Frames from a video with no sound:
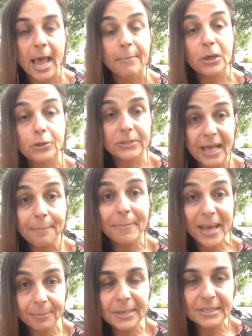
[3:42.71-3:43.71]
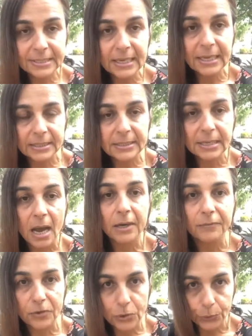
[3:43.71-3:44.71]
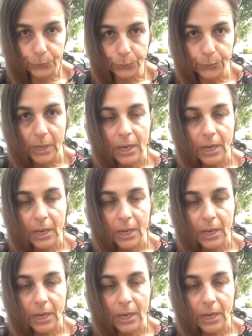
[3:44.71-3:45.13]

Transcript: because that baby is sitting inside of you.